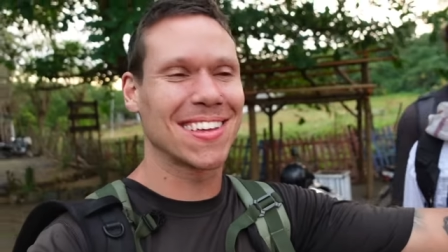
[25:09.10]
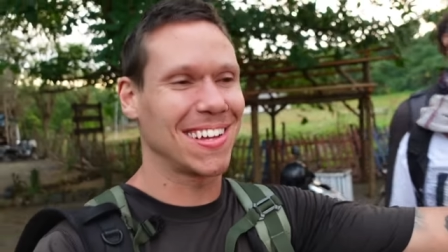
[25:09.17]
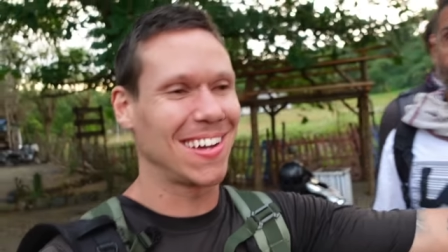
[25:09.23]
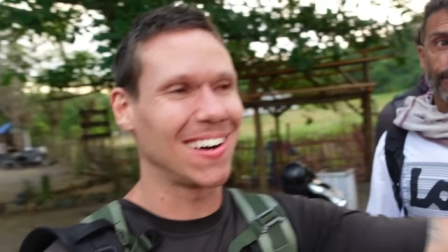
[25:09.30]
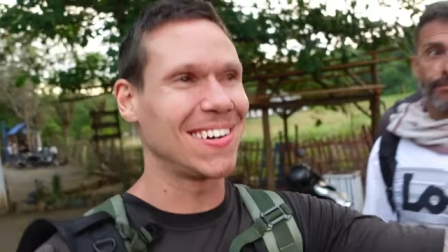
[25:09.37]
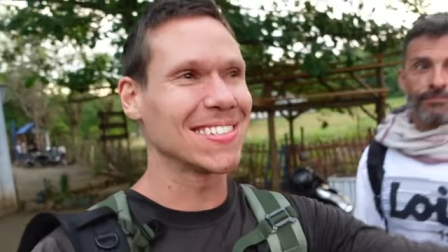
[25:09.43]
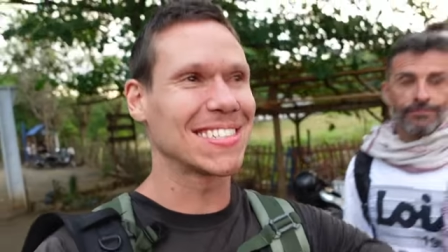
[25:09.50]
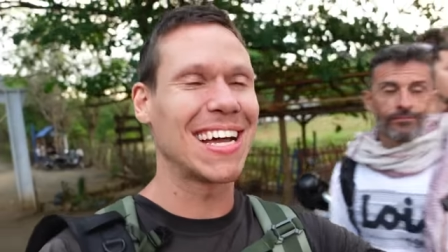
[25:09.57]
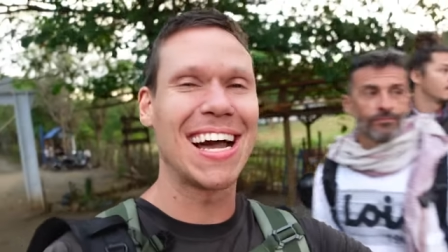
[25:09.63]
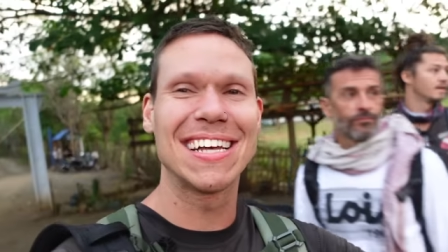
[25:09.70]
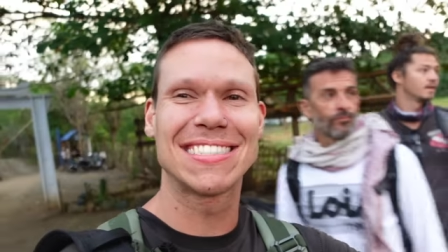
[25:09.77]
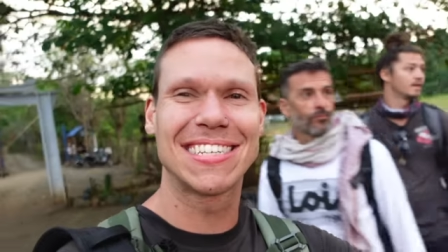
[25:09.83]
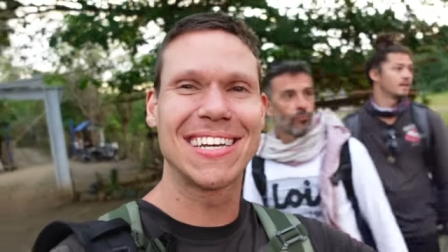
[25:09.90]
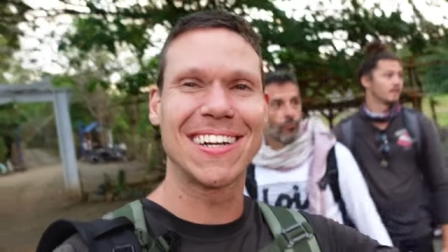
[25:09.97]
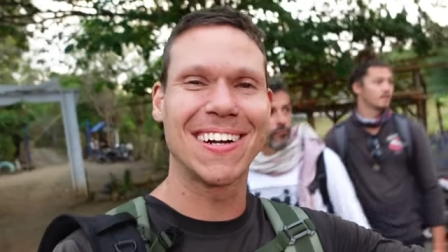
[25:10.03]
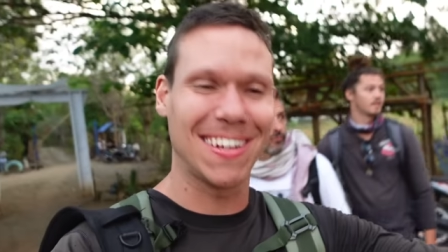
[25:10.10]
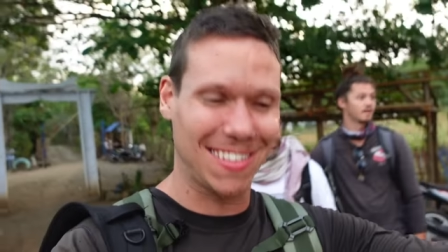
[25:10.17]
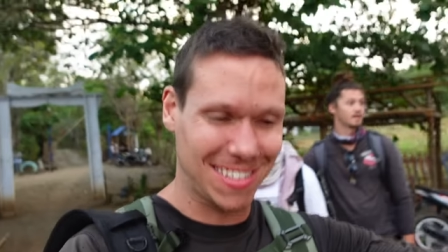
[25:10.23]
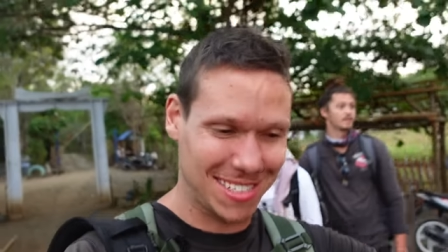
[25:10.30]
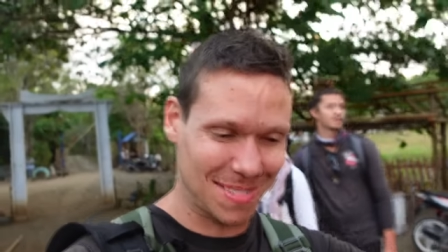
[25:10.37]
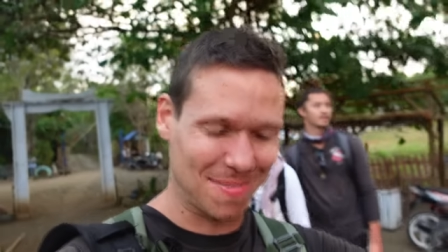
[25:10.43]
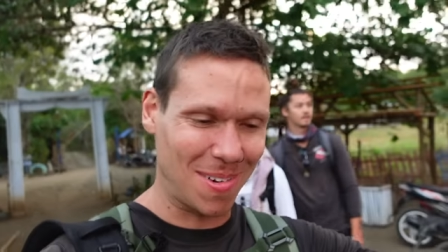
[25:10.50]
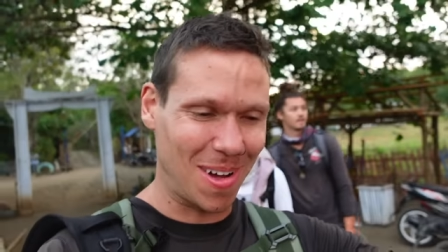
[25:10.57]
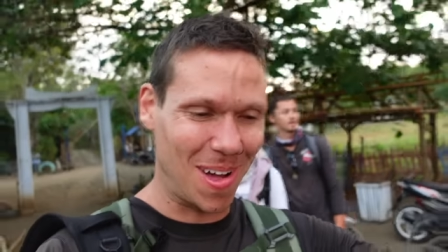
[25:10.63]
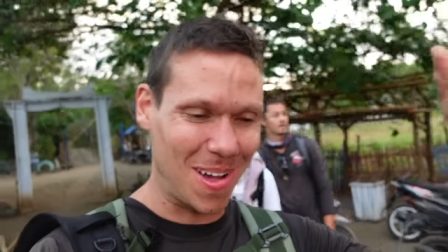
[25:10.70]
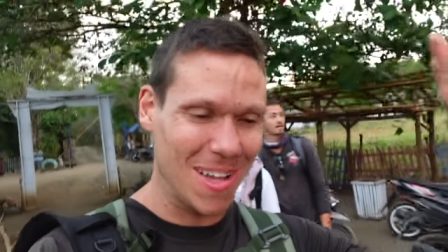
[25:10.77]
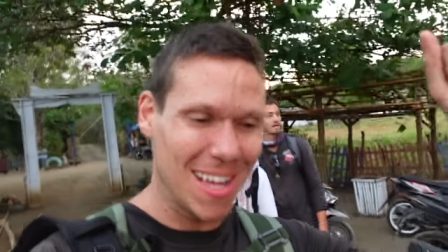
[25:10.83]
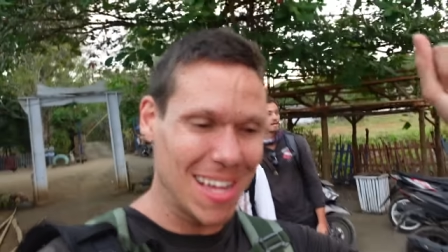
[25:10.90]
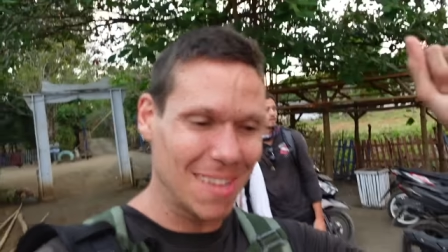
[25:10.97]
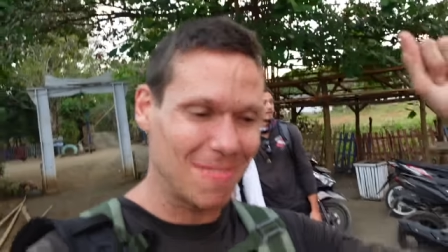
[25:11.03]
the coast, guys, here in the small
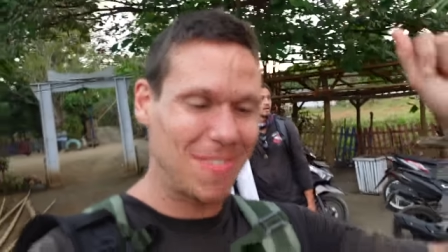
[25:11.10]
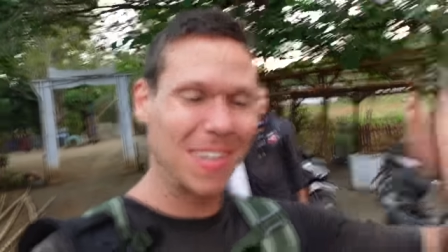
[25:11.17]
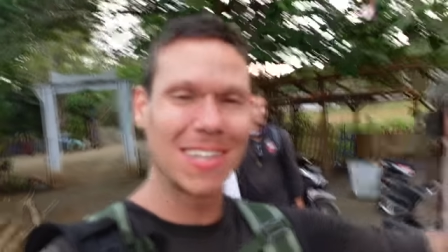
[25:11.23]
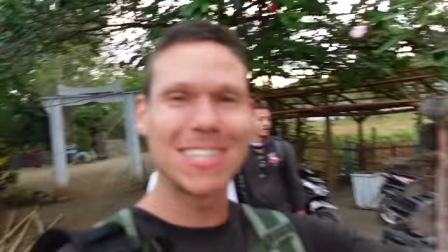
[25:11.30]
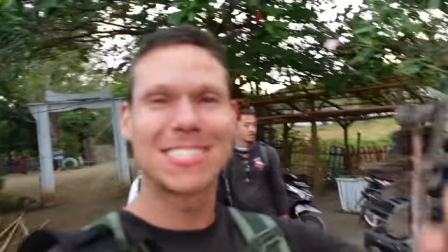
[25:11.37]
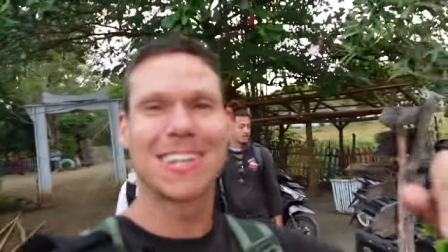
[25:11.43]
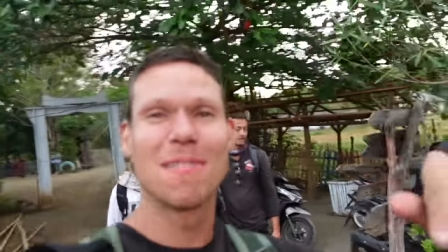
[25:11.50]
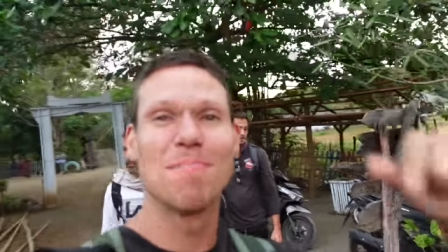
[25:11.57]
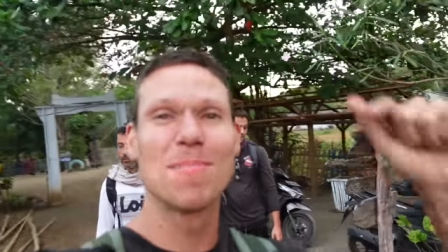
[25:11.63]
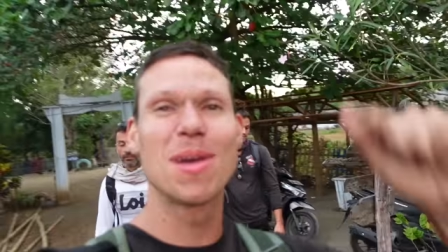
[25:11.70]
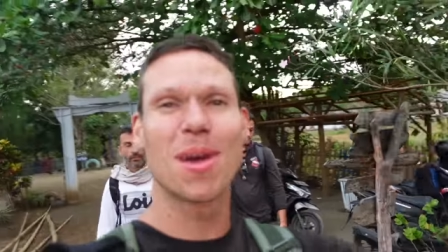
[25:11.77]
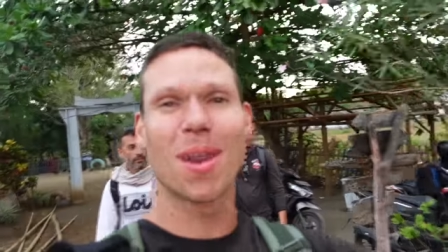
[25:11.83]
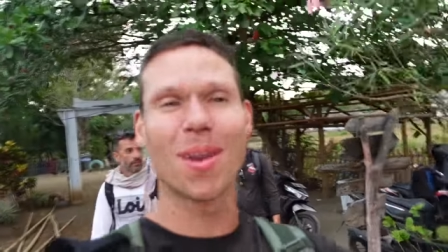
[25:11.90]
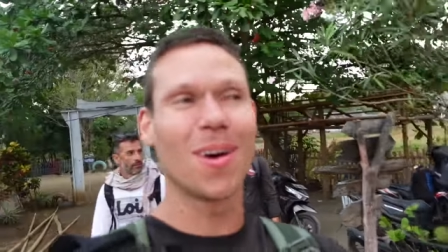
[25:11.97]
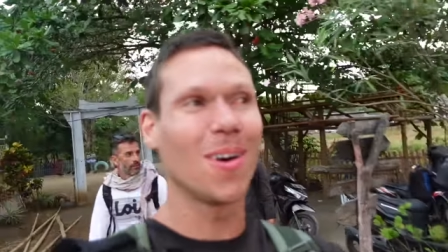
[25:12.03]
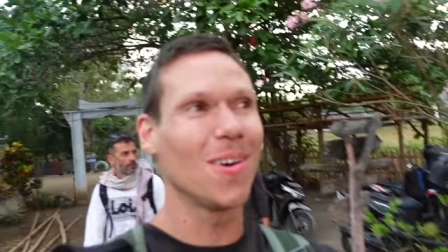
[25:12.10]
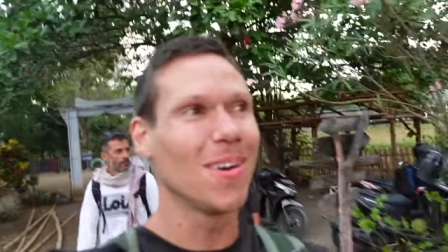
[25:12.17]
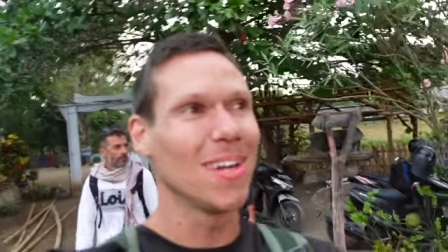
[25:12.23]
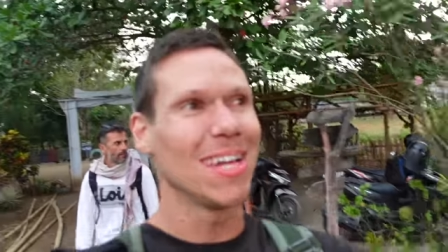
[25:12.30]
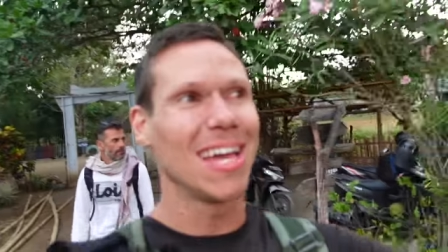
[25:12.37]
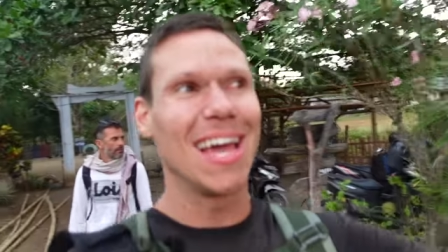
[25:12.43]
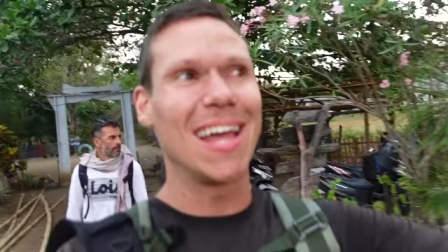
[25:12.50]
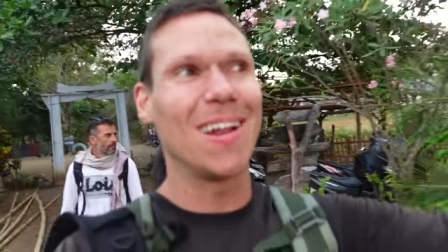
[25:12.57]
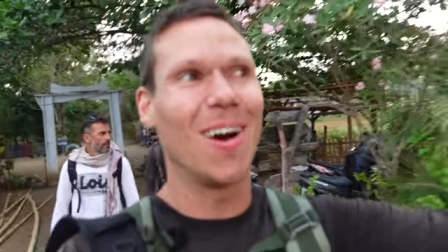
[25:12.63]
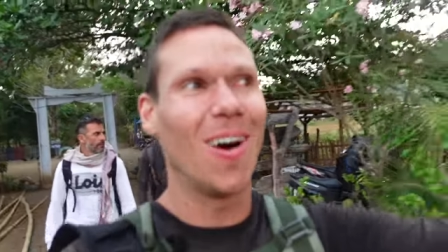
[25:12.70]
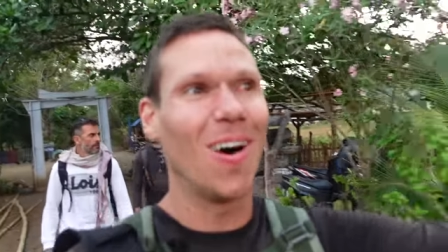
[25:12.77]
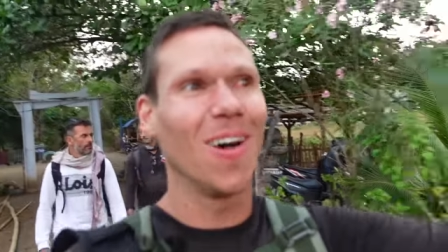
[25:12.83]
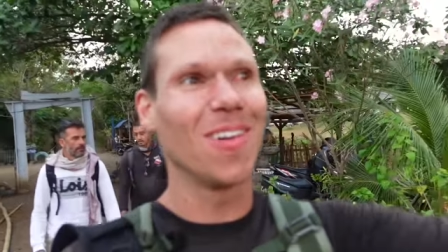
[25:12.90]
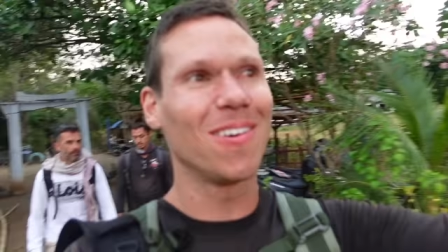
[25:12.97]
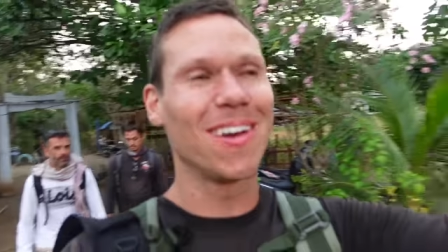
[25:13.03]
village of Miro, and
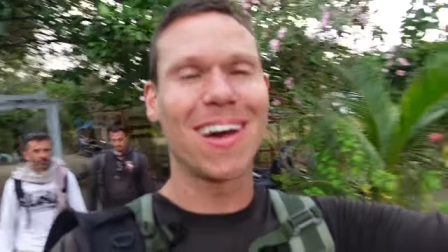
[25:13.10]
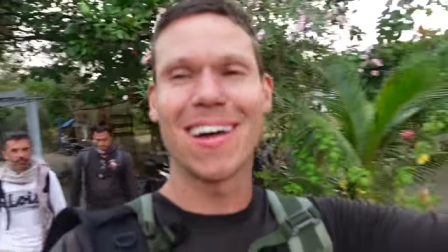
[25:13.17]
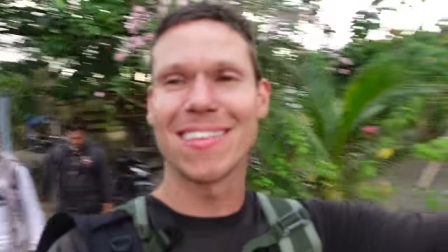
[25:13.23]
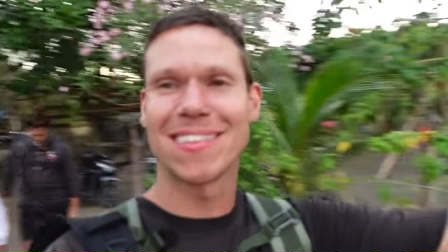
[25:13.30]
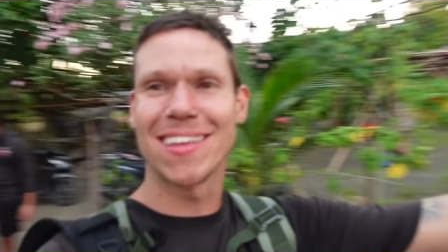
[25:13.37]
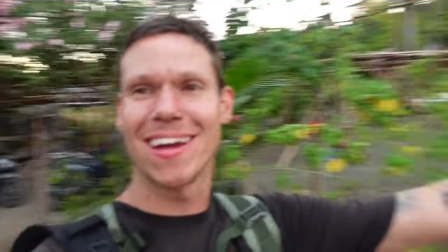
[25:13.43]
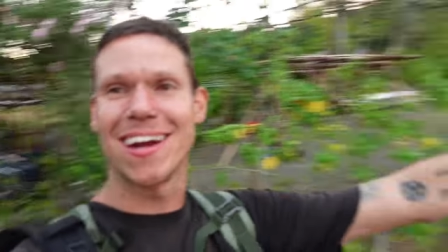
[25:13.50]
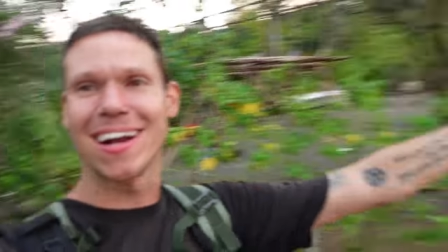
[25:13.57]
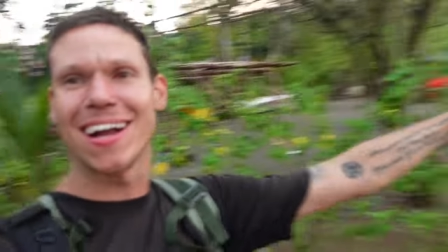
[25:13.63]
all the way out there,